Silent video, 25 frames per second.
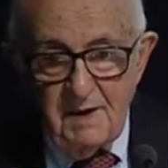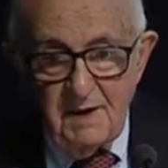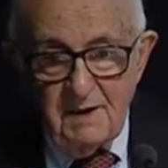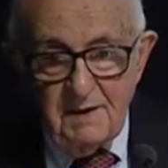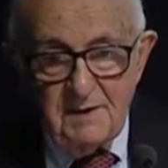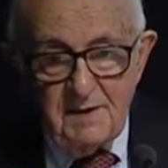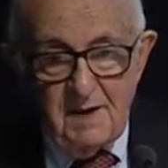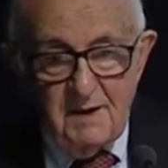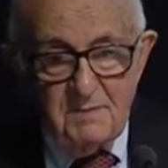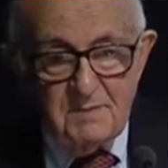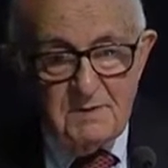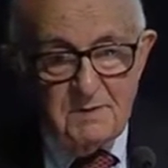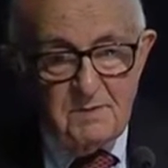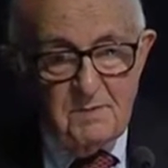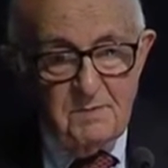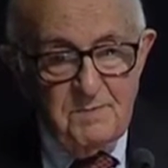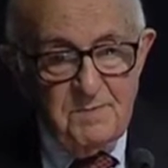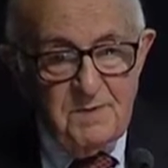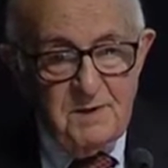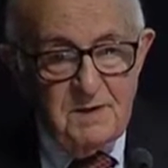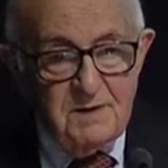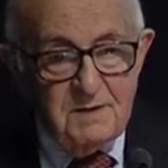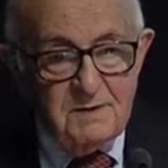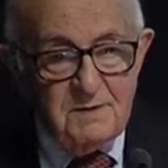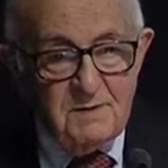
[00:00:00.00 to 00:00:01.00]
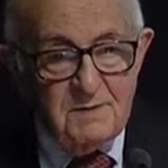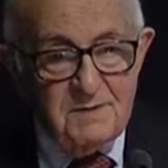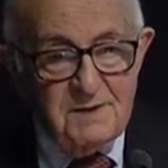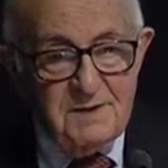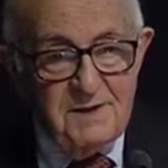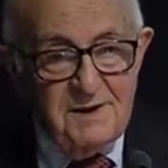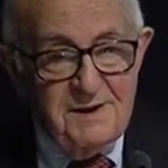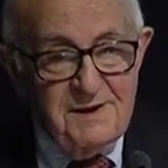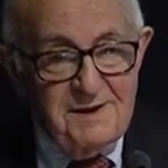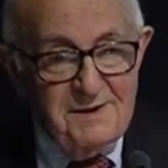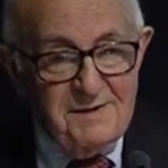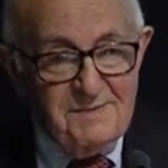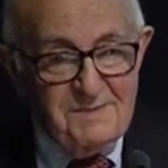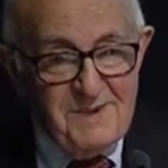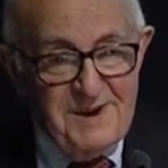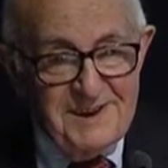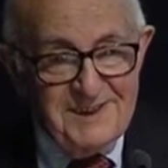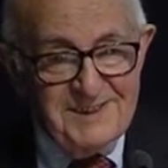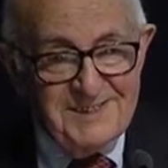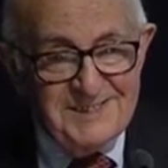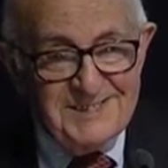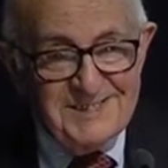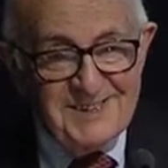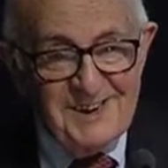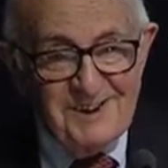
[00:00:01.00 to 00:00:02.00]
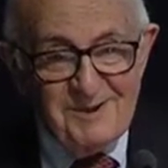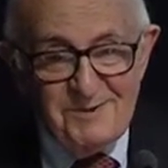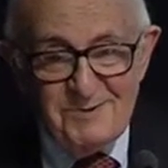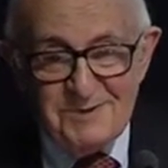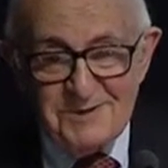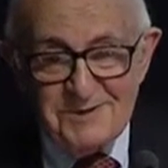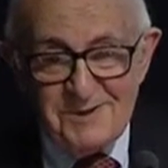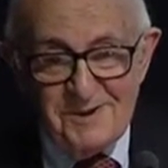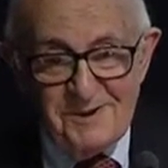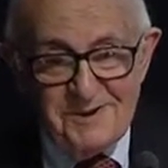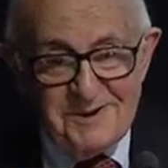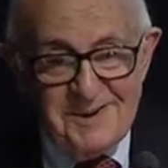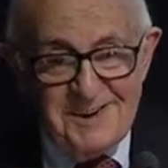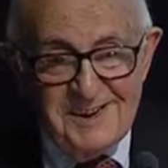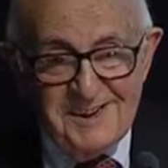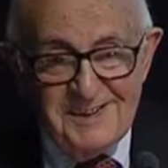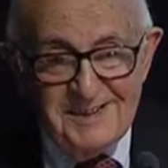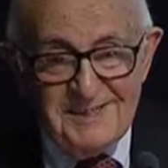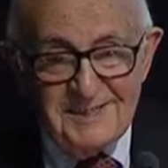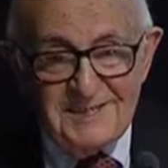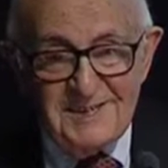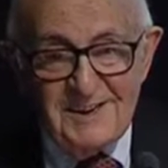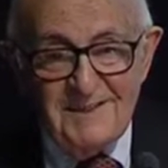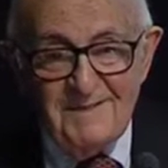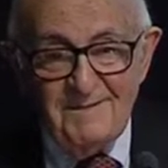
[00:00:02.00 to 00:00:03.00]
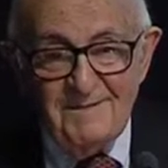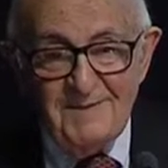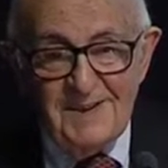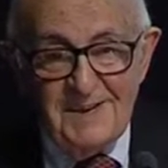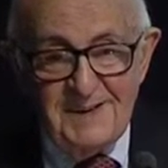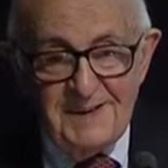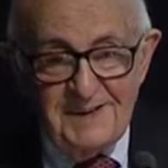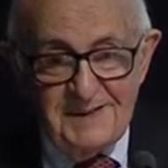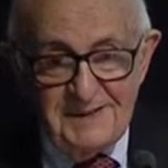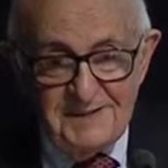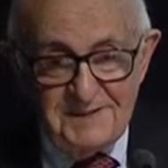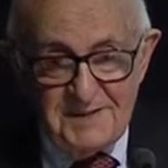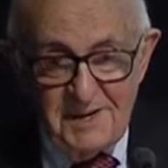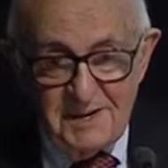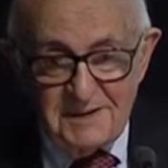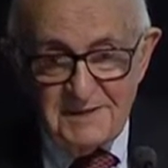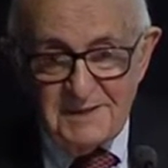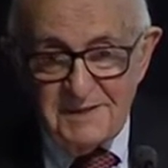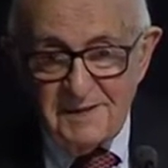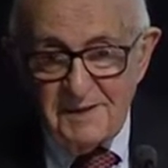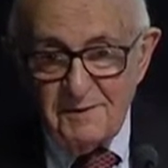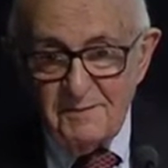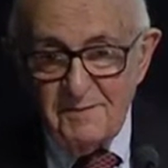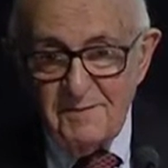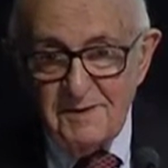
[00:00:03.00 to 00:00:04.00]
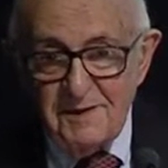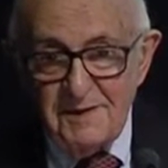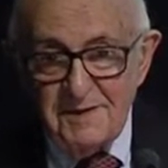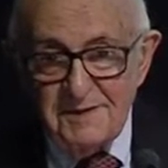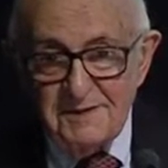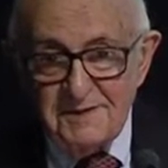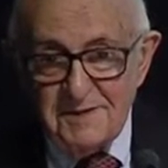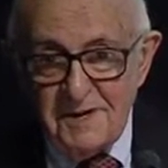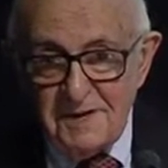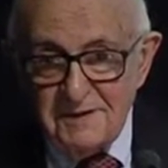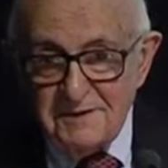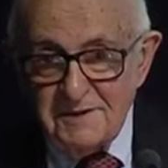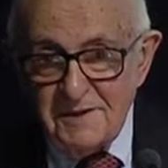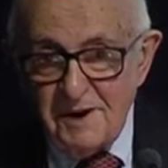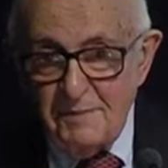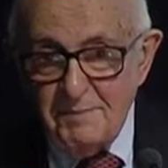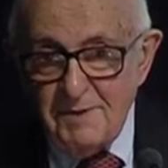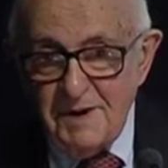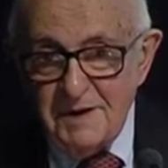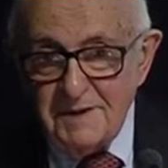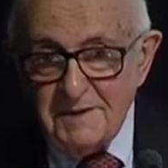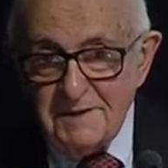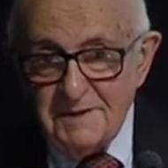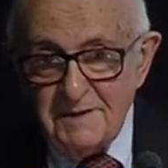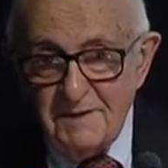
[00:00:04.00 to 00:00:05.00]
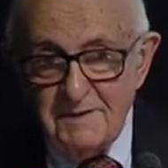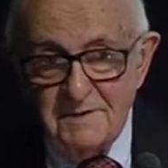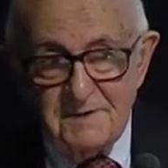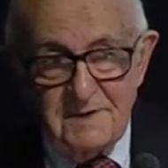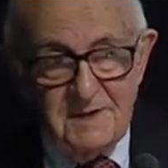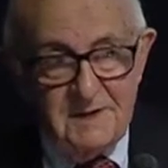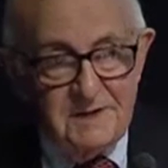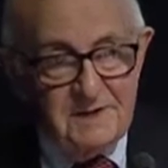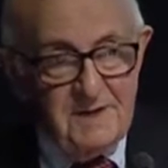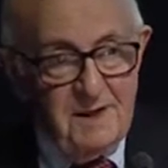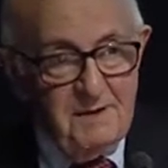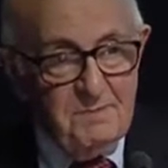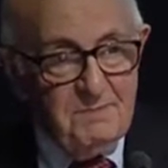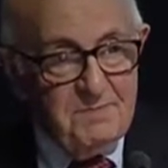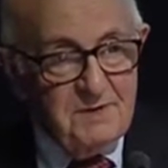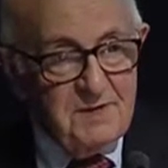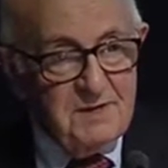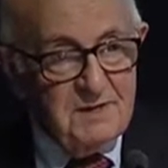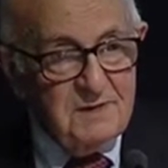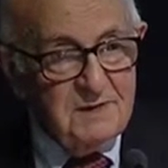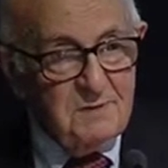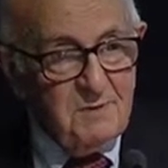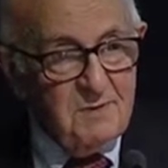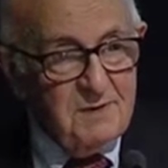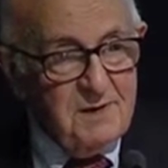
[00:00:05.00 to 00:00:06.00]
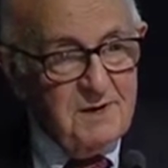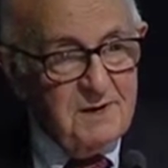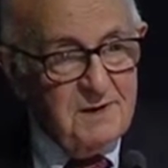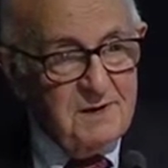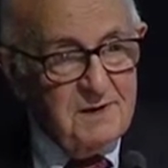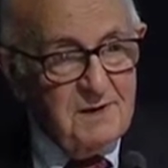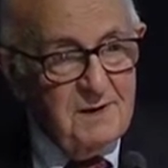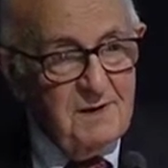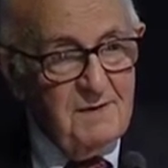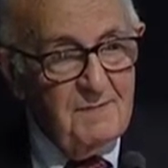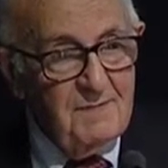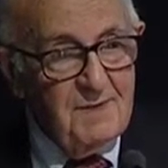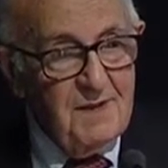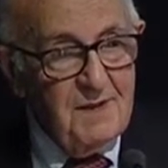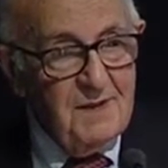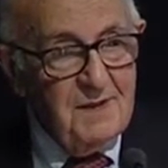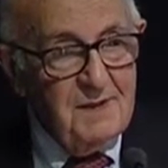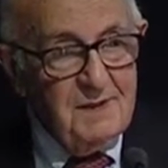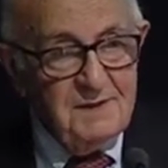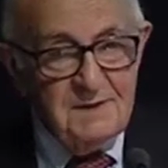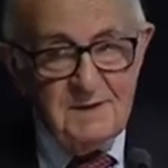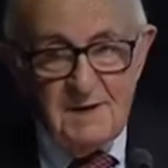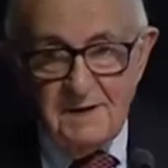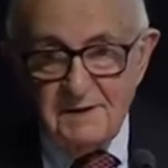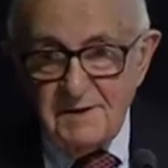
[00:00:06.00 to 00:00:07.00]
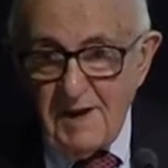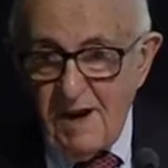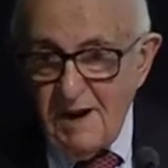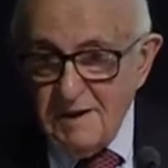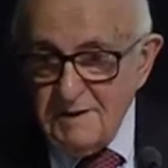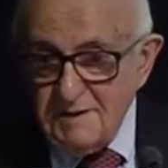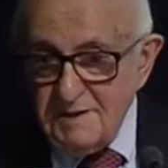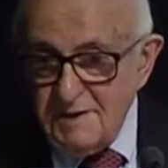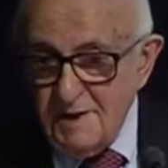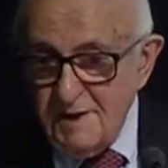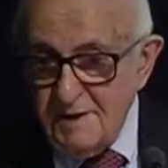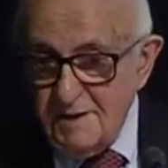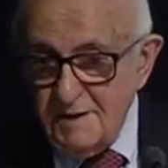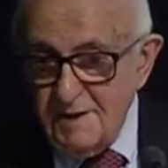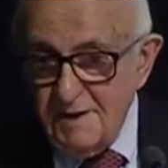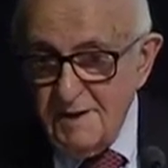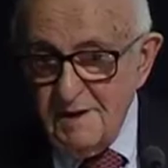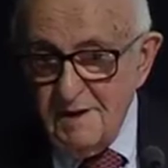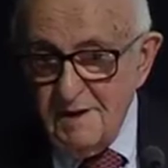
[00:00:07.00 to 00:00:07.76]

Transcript: And I'm so pleased to see here my distinguished colleagues, Judge Sekula and Judge Ramarason, and I'm pleased to hear that other